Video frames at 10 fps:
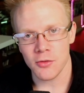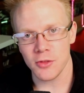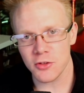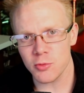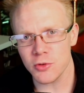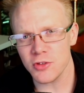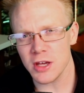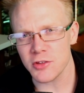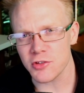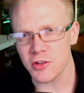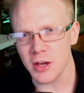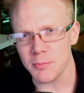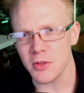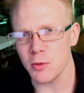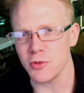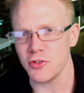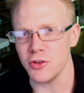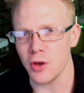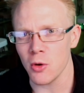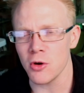This was a skip that was
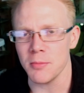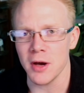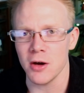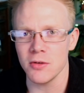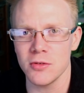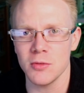known about,